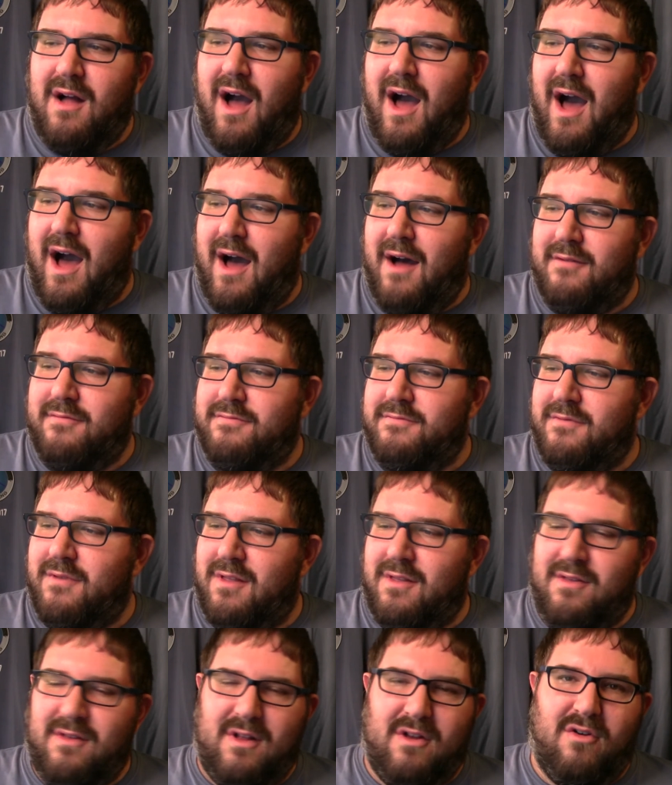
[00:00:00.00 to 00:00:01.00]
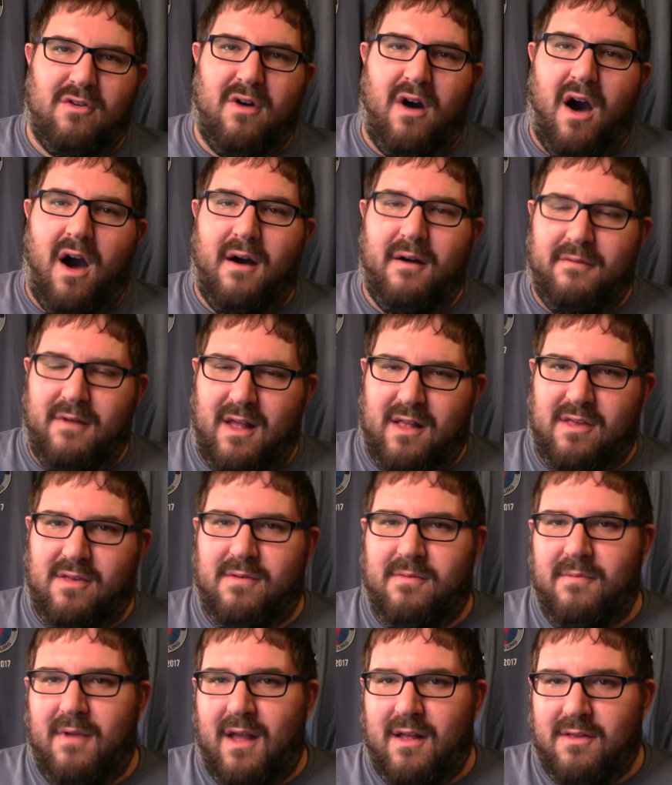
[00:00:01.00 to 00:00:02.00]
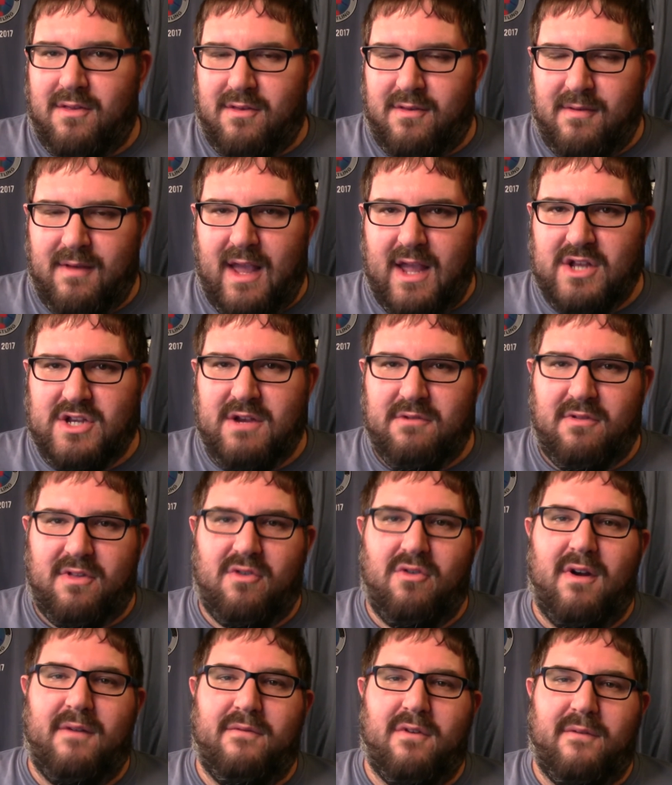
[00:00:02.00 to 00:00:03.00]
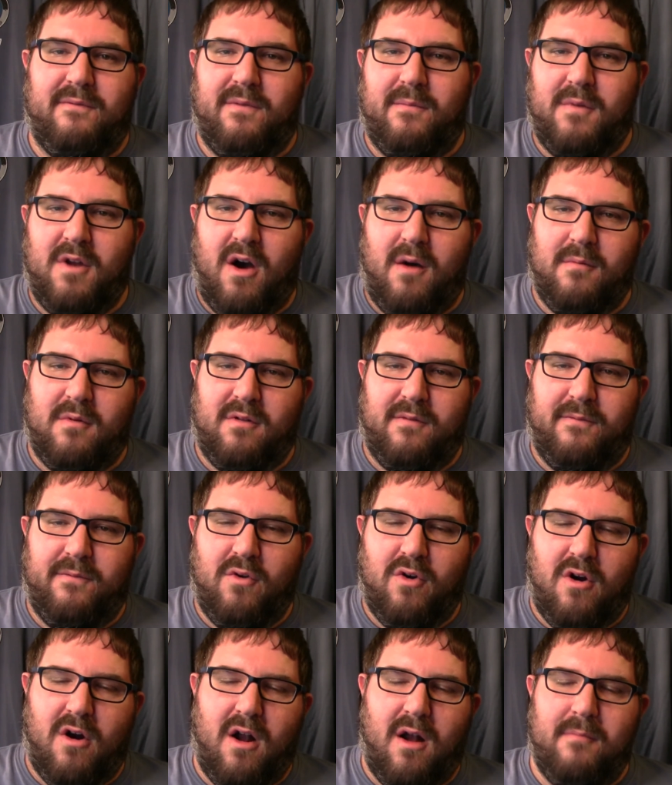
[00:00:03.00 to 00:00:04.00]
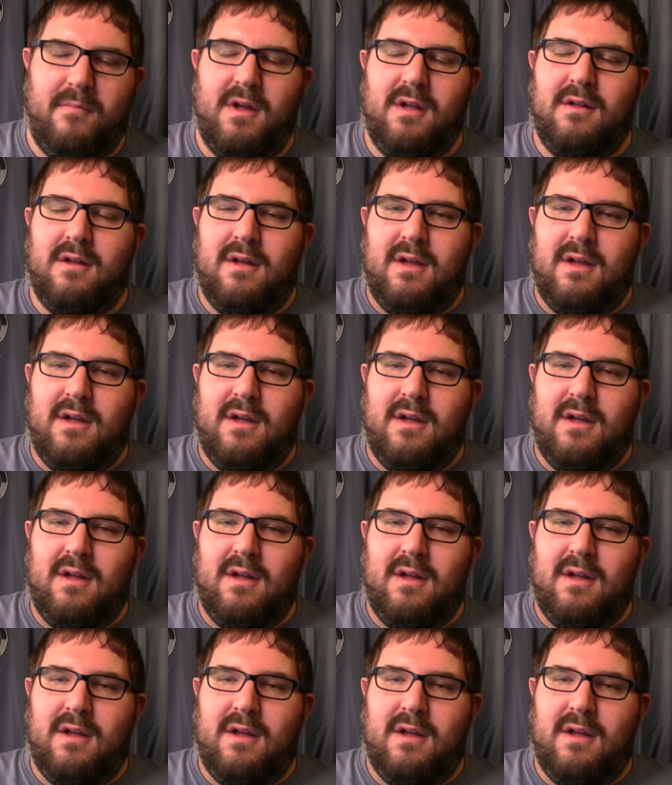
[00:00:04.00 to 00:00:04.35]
uh, you know, uh, as as AJ was going for the phenomenal forearm.